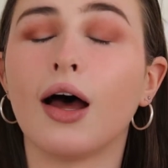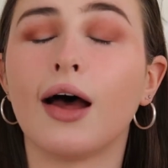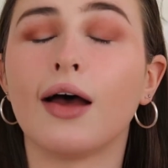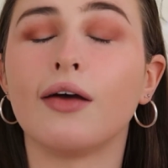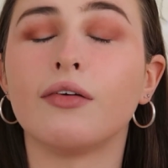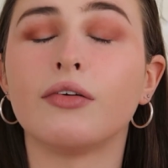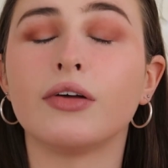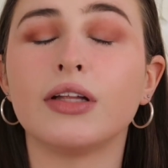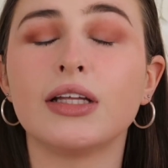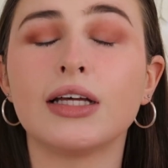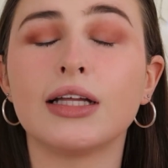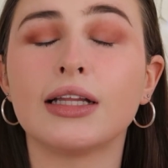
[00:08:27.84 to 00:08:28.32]

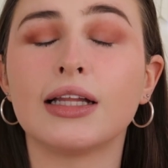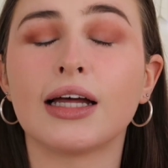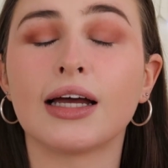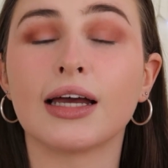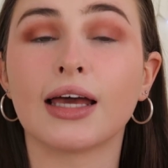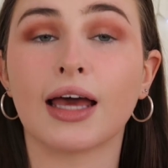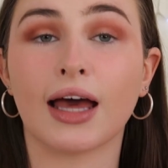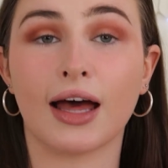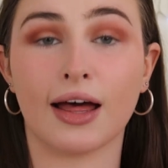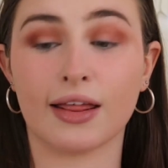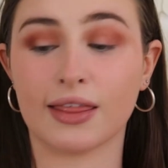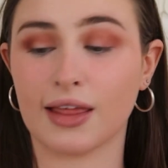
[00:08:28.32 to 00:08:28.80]
I really
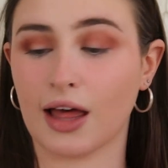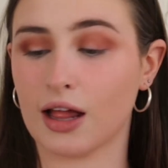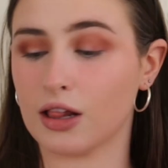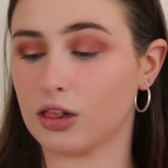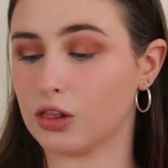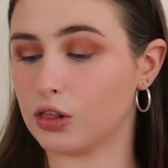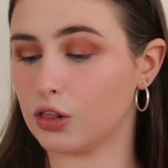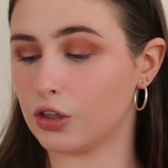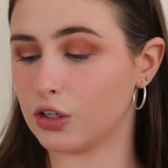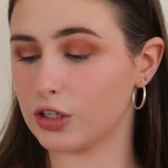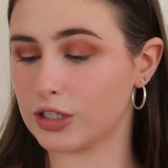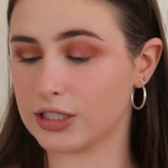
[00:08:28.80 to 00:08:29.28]
like how
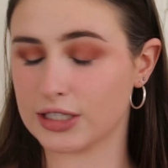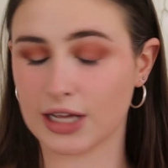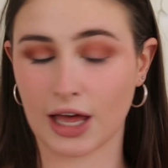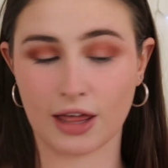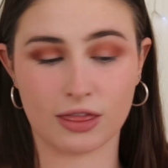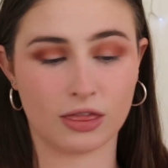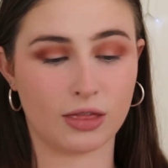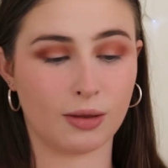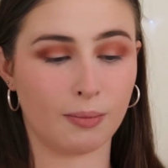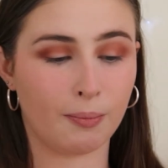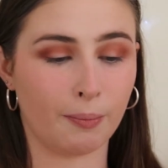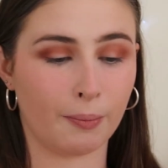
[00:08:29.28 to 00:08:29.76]
that looks
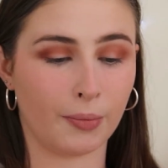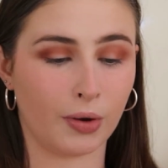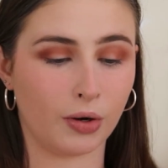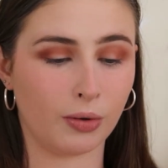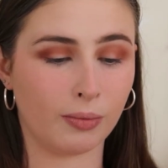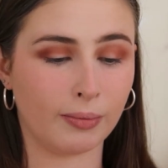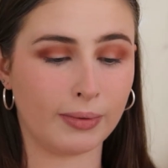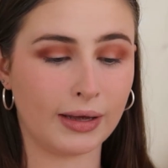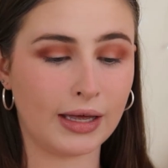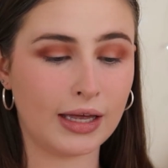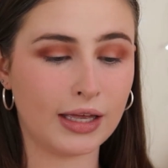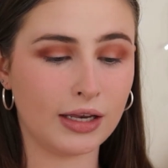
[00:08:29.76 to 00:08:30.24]
at the
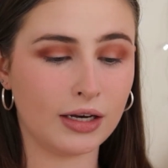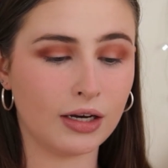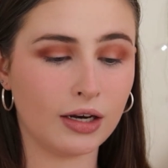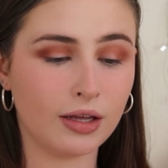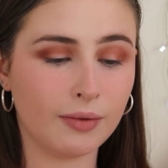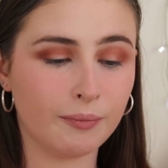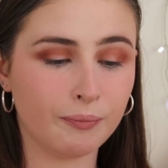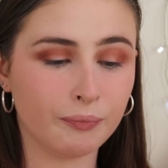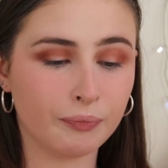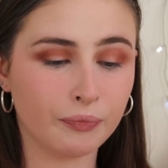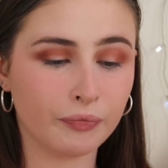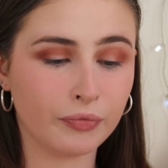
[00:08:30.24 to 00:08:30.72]

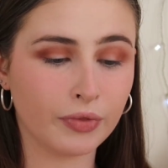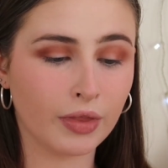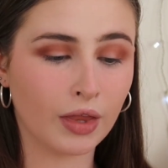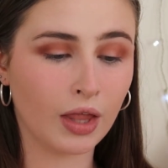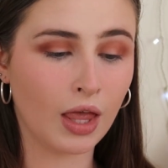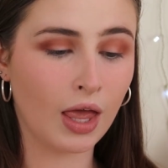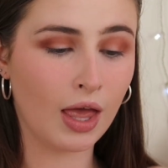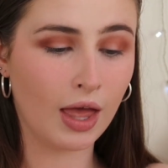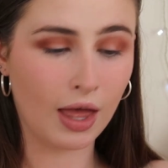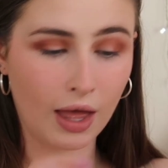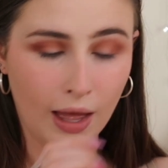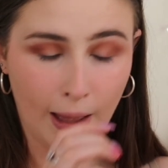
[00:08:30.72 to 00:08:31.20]
moment.
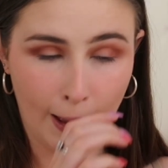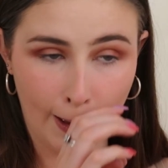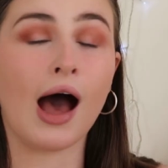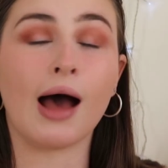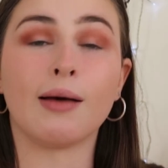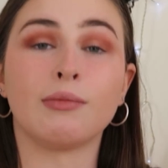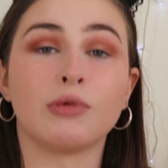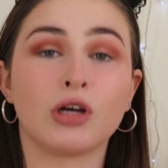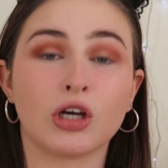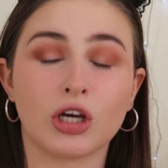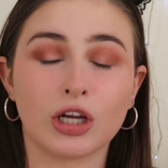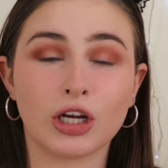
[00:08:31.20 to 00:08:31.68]

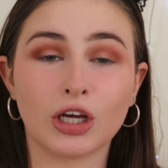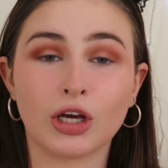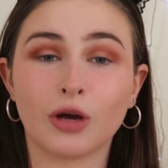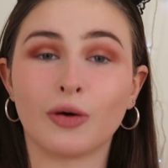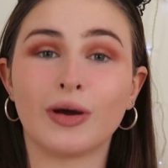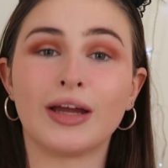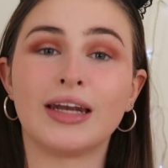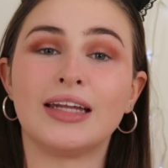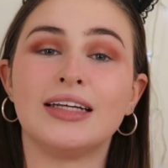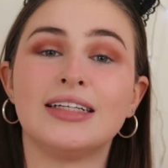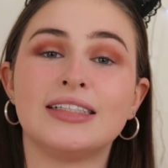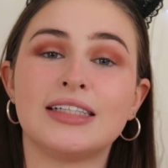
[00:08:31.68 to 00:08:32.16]
I'm not going to
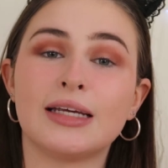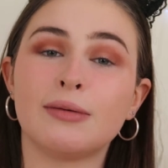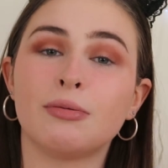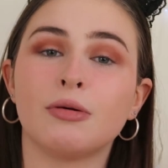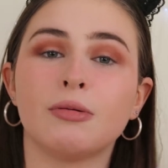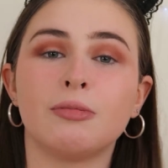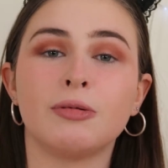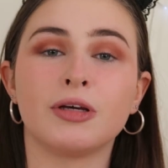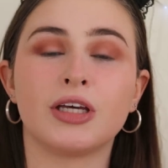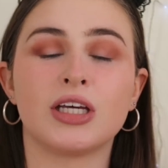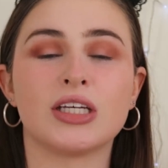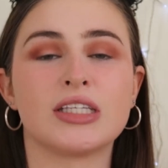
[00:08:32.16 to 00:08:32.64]
go any
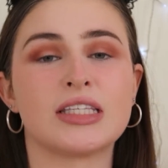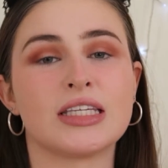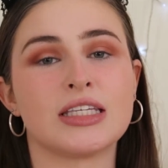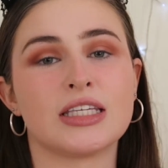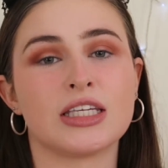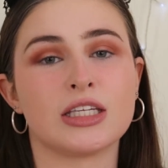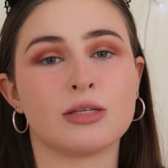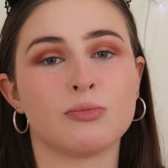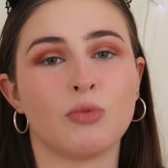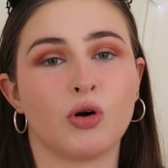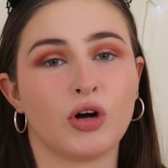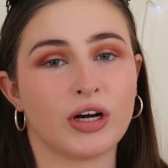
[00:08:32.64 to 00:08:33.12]
deeper because
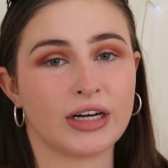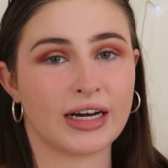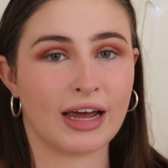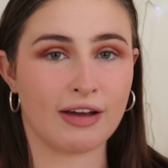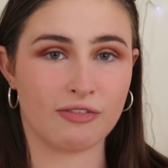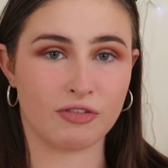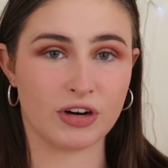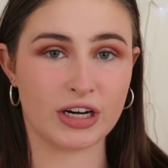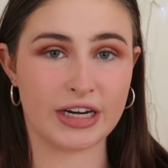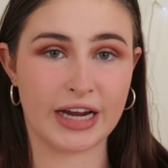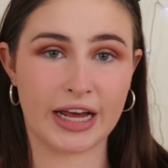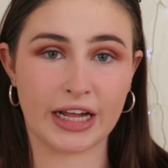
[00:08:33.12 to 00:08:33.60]
this is more an
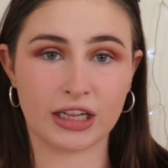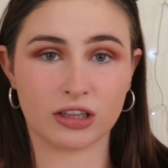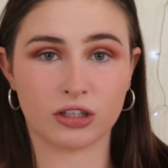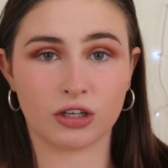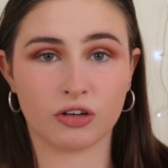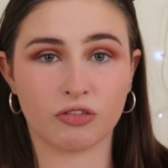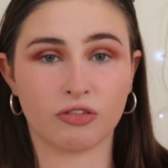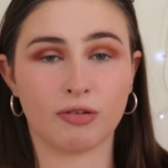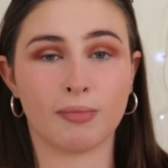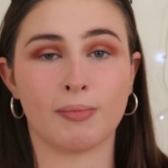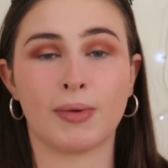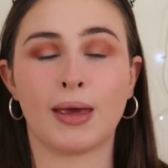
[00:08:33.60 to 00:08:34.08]
everyday
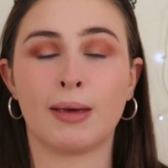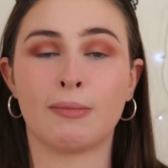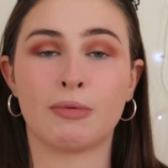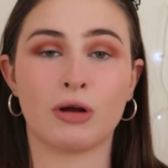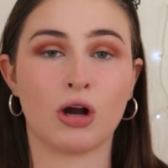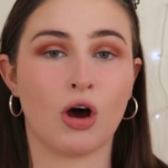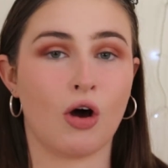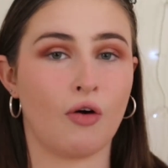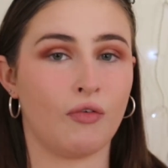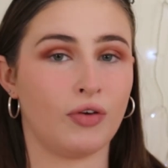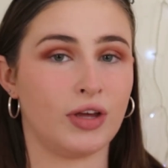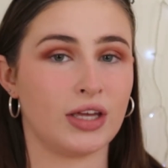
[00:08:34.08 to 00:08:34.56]
look for me,
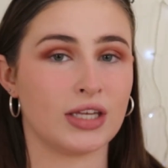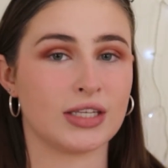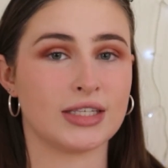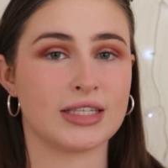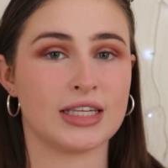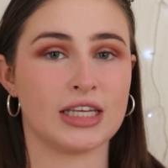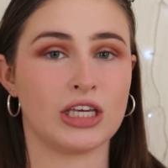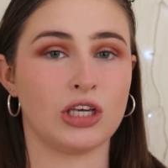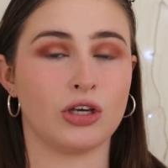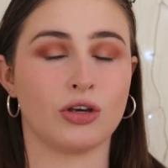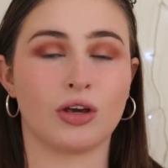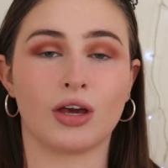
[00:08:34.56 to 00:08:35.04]
but
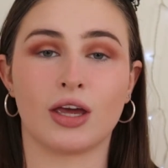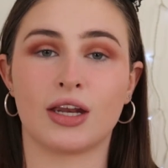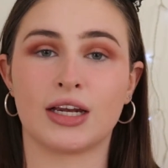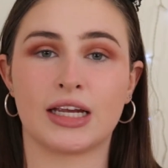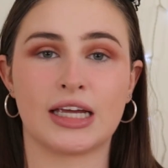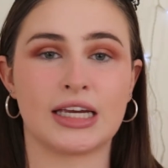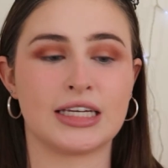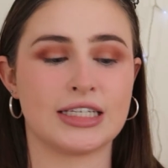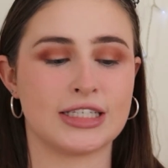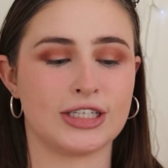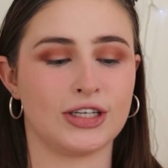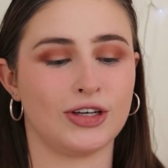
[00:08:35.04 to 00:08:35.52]
obviously you can
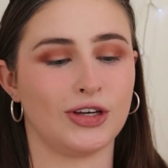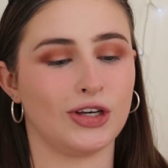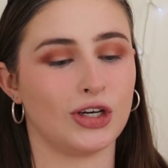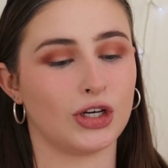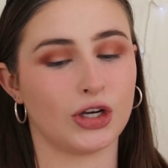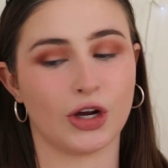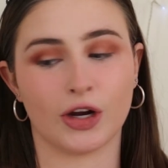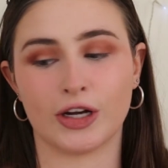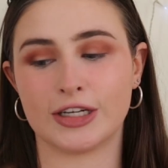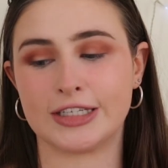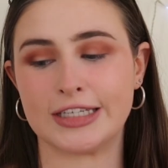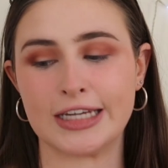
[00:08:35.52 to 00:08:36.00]
continue
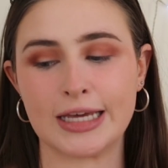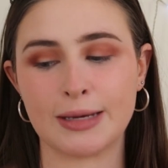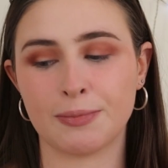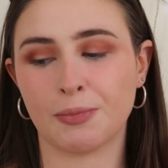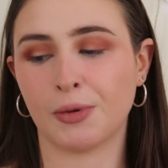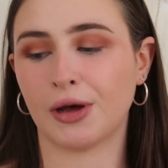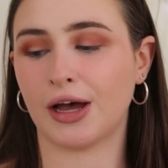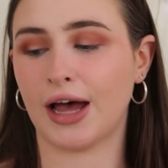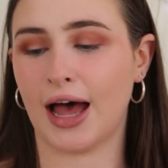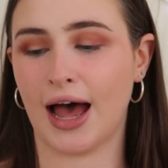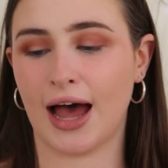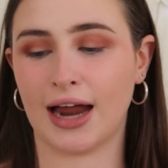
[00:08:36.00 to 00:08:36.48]
to go
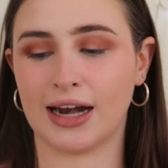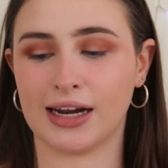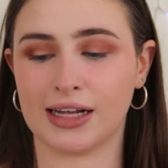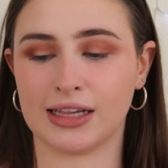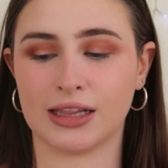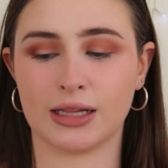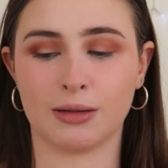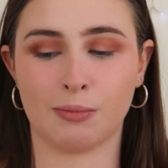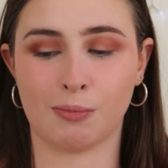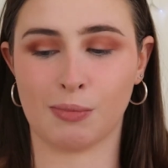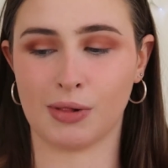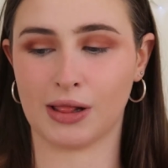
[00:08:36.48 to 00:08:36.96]
deeper,
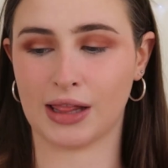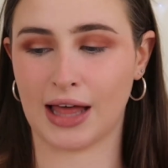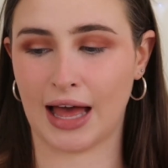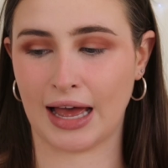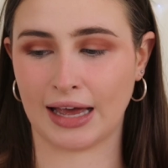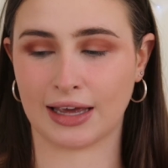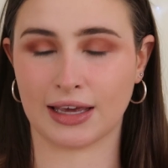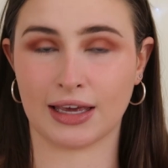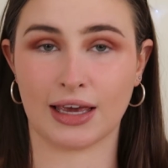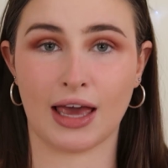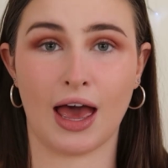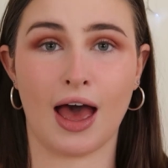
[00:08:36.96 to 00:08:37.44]
adding the
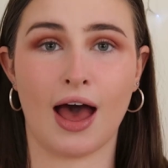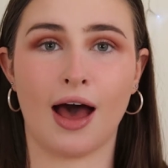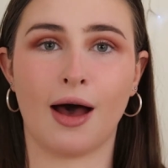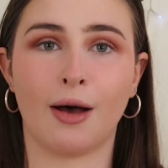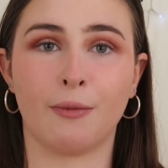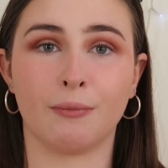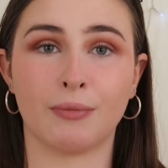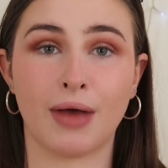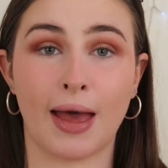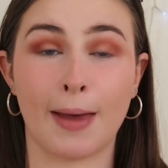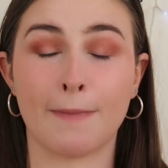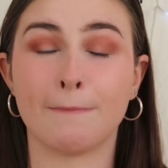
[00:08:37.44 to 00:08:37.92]
black
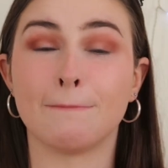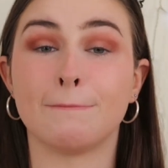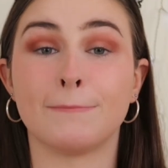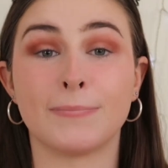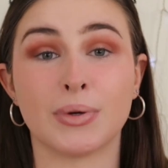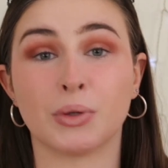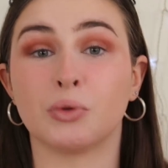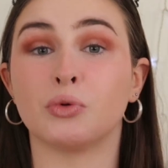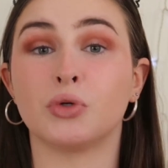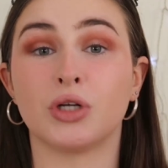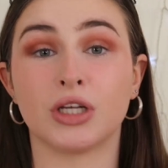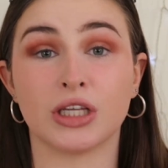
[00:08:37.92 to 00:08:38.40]
and
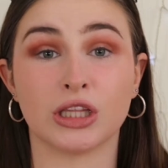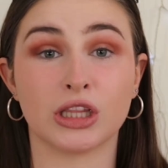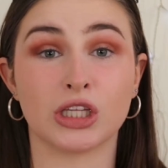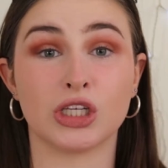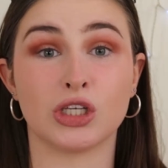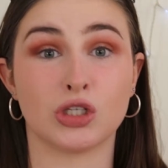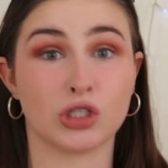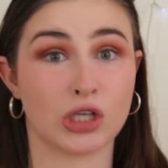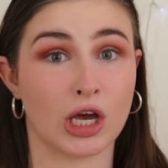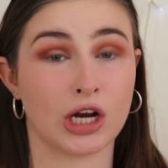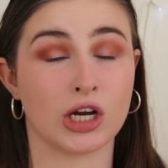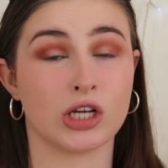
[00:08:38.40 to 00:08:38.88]
building
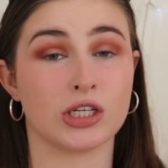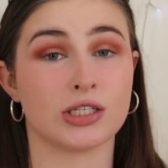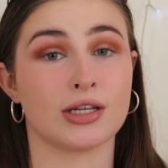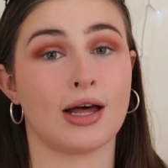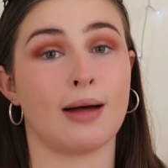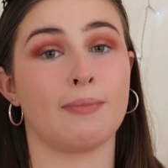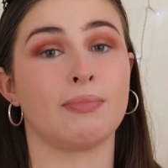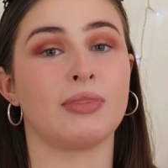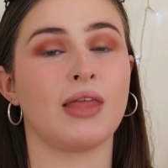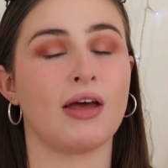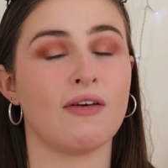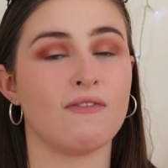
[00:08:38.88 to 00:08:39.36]
these shadows
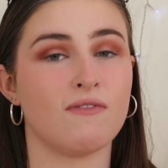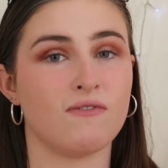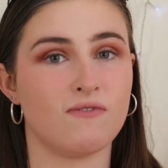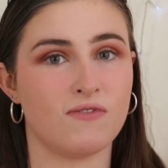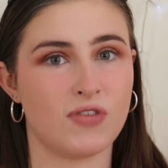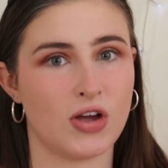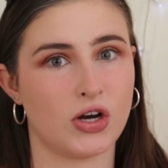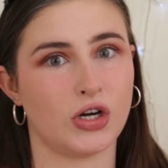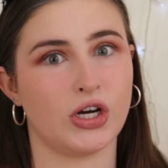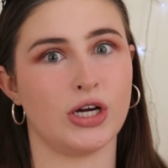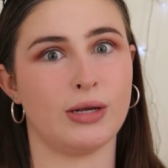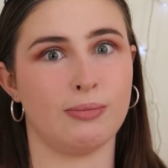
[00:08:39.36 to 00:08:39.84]
up. They're
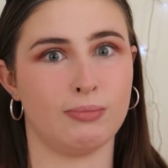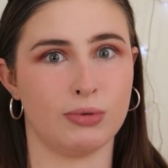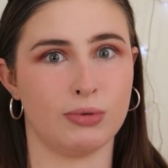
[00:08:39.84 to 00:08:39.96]
very